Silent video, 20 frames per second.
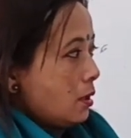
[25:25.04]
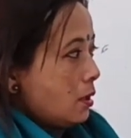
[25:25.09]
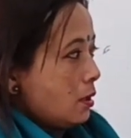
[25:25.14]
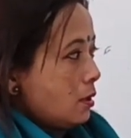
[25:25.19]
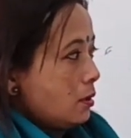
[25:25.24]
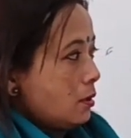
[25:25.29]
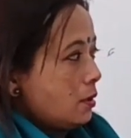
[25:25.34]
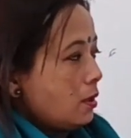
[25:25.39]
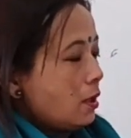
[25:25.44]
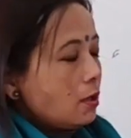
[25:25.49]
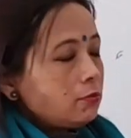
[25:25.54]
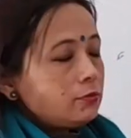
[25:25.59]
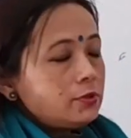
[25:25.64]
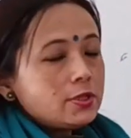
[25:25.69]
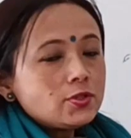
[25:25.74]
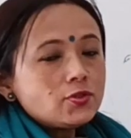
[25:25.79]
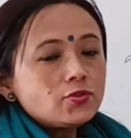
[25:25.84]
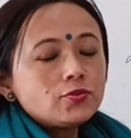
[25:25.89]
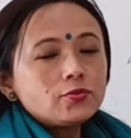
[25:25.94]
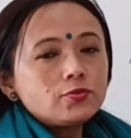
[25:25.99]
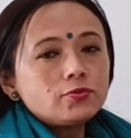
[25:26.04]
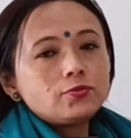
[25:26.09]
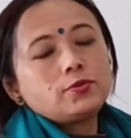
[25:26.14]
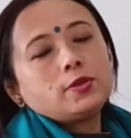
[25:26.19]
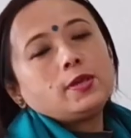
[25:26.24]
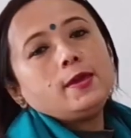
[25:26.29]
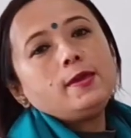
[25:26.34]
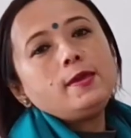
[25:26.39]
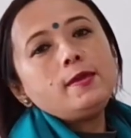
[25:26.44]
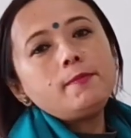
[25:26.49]
Now this
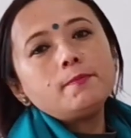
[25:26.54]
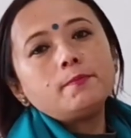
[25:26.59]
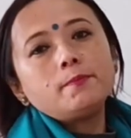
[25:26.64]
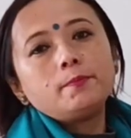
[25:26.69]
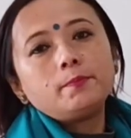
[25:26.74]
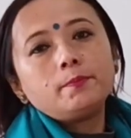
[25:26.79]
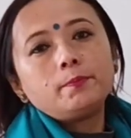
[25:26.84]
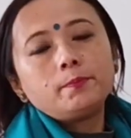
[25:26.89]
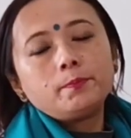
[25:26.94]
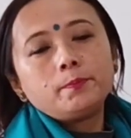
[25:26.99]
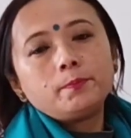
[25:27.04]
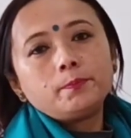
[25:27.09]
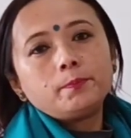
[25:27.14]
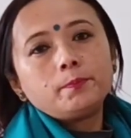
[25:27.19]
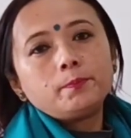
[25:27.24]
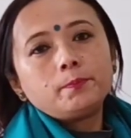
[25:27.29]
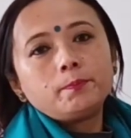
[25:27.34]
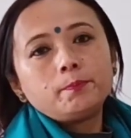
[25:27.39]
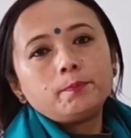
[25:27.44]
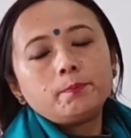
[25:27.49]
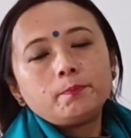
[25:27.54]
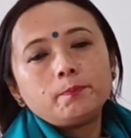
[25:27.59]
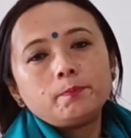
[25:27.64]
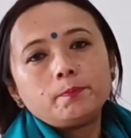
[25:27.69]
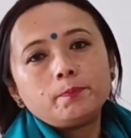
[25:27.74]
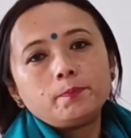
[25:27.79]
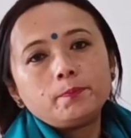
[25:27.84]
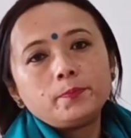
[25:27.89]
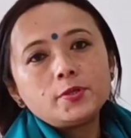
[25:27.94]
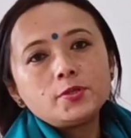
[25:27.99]
hymn,
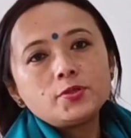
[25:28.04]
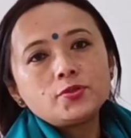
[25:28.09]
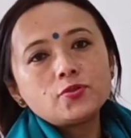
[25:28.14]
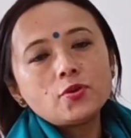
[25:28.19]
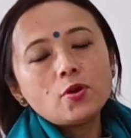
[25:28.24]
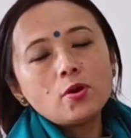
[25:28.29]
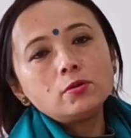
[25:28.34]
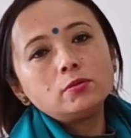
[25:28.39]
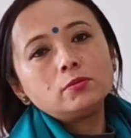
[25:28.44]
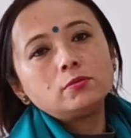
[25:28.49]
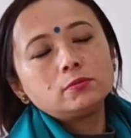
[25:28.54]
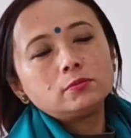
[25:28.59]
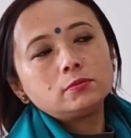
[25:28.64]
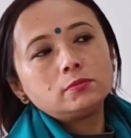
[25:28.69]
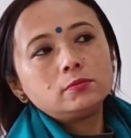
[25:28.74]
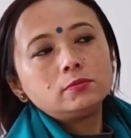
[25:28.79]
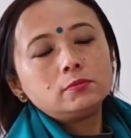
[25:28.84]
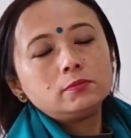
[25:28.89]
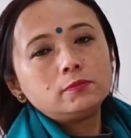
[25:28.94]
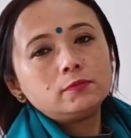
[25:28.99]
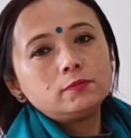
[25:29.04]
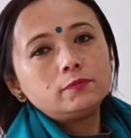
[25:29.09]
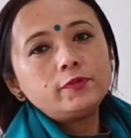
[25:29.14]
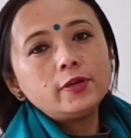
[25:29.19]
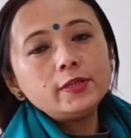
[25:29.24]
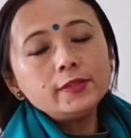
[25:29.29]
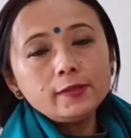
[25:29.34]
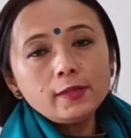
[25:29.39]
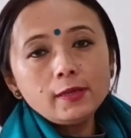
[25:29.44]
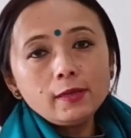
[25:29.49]
the song
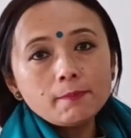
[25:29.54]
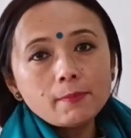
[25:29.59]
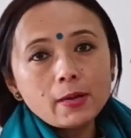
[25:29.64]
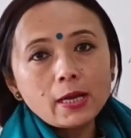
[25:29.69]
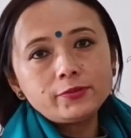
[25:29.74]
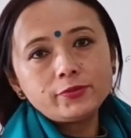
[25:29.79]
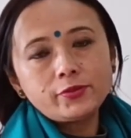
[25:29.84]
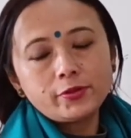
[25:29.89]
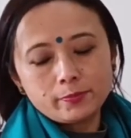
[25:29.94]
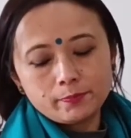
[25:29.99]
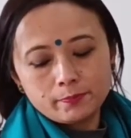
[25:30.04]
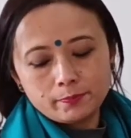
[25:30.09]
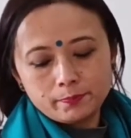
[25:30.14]
Vande Mataram,